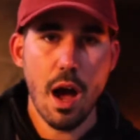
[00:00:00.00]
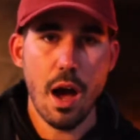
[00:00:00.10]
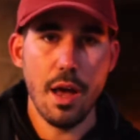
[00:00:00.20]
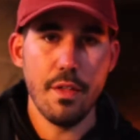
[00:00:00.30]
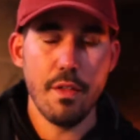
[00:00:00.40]

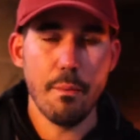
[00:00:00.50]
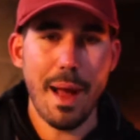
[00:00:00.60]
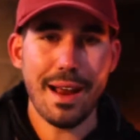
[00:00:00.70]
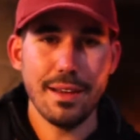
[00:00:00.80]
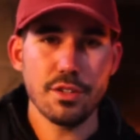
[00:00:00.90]
and then the
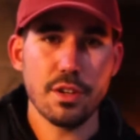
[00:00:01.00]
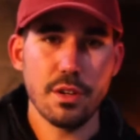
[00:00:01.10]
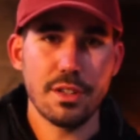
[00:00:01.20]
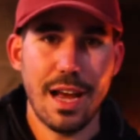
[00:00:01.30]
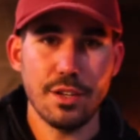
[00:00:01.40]
backing is going
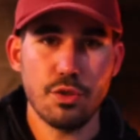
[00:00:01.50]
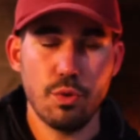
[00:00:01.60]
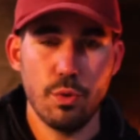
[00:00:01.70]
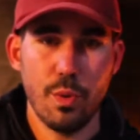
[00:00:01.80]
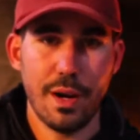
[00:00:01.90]
to attach
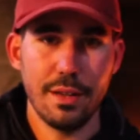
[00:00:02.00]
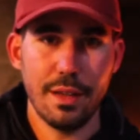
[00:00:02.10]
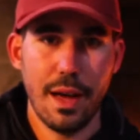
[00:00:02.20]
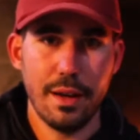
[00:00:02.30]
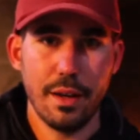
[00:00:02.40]
to a
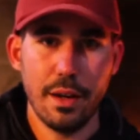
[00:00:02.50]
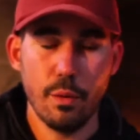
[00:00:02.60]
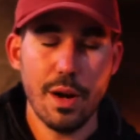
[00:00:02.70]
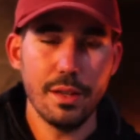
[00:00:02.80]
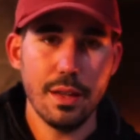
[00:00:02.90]
running line. And
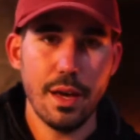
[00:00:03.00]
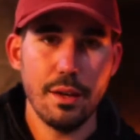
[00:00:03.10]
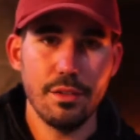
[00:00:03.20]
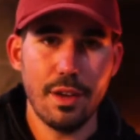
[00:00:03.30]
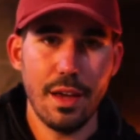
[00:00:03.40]
a running
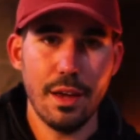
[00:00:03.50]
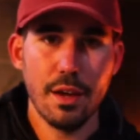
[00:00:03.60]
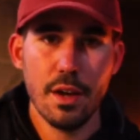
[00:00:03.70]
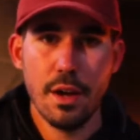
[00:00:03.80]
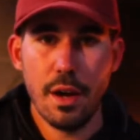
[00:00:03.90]
line is
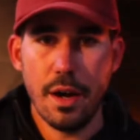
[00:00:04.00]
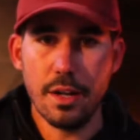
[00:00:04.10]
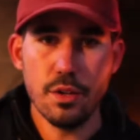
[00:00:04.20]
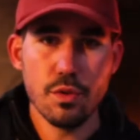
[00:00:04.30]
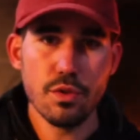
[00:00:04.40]

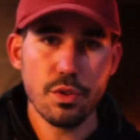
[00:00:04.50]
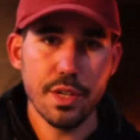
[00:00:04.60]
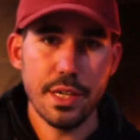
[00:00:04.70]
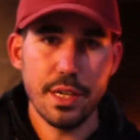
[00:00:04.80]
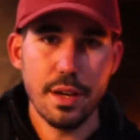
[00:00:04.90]

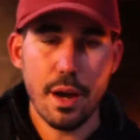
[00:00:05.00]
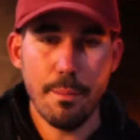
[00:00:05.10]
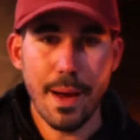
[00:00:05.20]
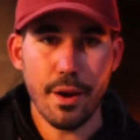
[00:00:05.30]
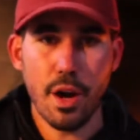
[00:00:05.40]
usually
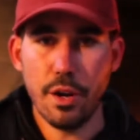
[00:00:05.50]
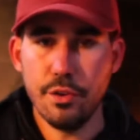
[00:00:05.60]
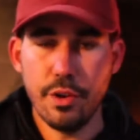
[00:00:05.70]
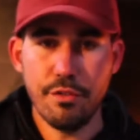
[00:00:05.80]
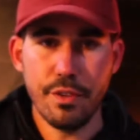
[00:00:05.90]
about
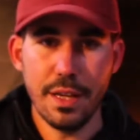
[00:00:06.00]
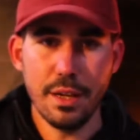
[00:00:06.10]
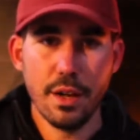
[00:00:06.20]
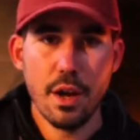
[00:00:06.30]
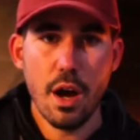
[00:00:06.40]
100
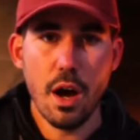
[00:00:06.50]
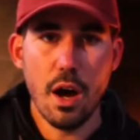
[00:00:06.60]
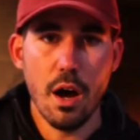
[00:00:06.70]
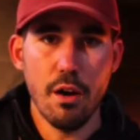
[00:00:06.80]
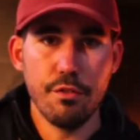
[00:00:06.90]
feet
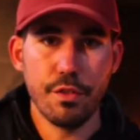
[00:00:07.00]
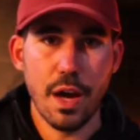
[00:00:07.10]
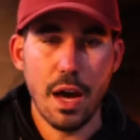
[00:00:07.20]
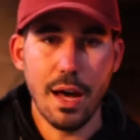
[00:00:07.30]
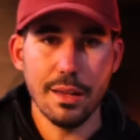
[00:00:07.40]
of
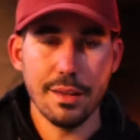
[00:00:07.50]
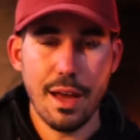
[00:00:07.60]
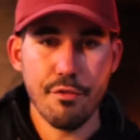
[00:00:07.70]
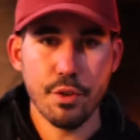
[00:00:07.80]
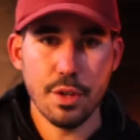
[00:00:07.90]

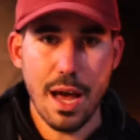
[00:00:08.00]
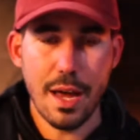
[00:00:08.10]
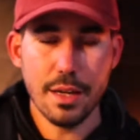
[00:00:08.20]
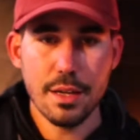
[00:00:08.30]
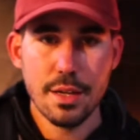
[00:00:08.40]
level
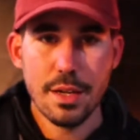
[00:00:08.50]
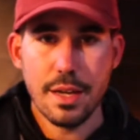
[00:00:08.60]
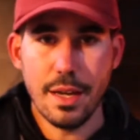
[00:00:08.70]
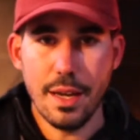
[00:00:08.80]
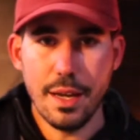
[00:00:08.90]
line,
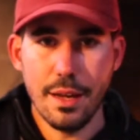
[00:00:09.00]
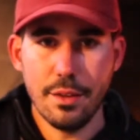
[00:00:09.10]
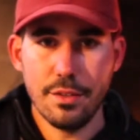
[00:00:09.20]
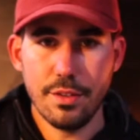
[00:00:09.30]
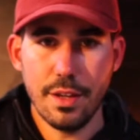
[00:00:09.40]

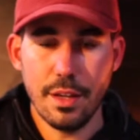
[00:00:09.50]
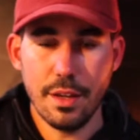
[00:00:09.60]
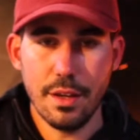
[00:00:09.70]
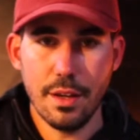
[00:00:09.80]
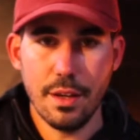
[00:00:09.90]
and
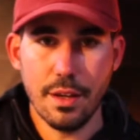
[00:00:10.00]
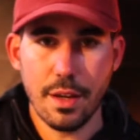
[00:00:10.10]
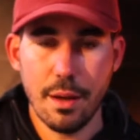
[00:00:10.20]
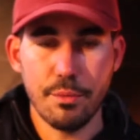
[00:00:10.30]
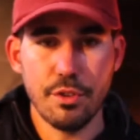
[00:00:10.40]

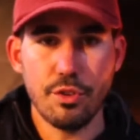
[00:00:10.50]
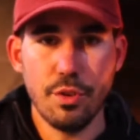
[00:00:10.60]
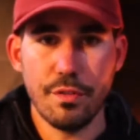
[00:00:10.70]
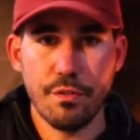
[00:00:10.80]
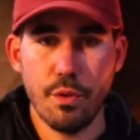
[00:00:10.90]
it comes in
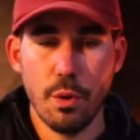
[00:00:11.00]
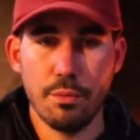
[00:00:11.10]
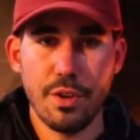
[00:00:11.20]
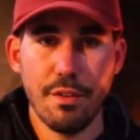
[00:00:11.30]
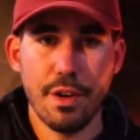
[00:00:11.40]
two different
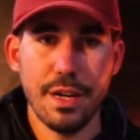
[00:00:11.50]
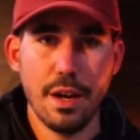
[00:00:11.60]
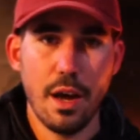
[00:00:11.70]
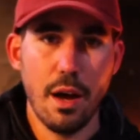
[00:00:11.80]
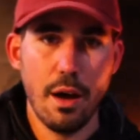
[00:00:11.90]
forms. You have a
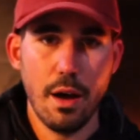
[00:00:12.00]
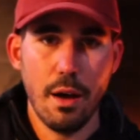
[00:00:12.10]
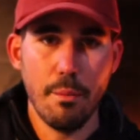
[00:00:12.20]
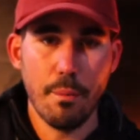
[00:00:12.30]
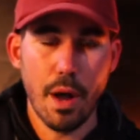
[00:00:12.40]

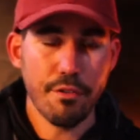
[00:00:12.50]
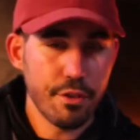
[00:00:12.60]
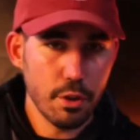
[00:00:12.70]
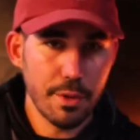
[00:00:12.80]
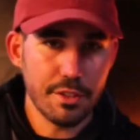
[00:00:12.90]

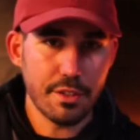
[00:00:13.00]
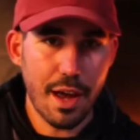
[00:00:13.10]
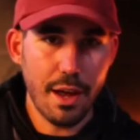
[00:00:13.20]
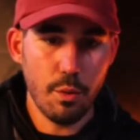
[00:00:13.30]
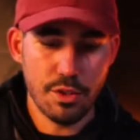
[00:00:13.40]
monofilament
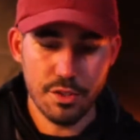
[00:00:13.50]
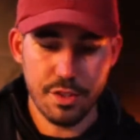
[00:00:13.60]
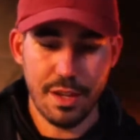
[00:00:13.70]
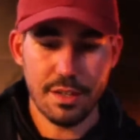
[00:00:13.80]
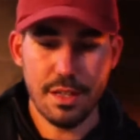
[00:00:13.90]
style, which
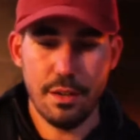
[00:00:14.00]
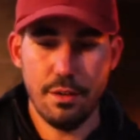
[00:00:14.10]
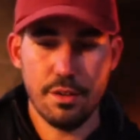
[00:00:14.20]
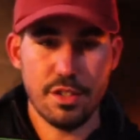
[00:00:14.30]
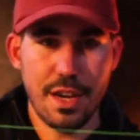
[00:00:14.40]
is like
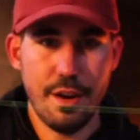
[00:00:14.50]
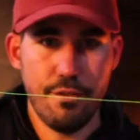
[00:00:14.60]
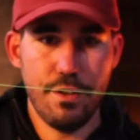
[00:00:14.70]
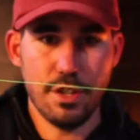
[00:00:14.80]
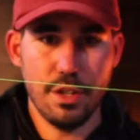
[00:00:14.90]

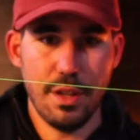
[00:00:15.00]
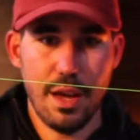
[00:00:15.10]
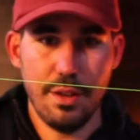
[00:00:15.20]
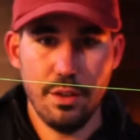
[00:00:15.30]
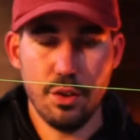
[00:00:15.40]
standard fishing
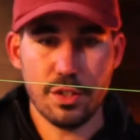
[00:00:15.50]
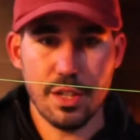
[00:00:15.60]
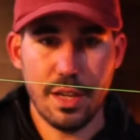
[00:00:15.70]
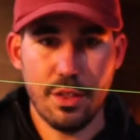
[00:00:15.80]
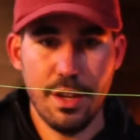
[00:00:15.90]
line that
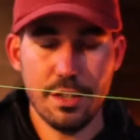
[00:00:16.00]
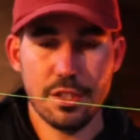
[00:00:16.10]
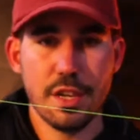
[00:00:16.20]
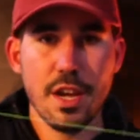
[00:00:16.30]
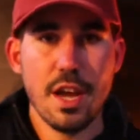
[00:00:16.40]
looks like
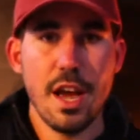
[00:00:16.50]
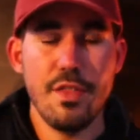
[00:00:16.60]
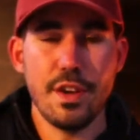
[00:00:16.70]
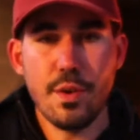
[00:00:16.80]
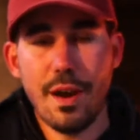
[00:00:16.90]
this,
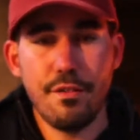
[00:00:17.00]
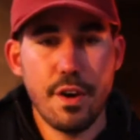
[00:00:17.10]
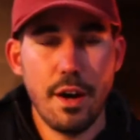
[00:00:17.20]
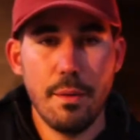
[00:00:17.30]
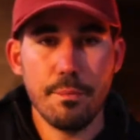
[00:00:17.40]
and then you
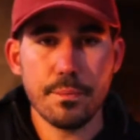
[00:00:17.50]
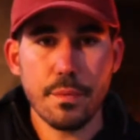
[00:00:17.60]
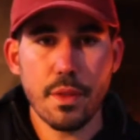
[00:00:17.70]
have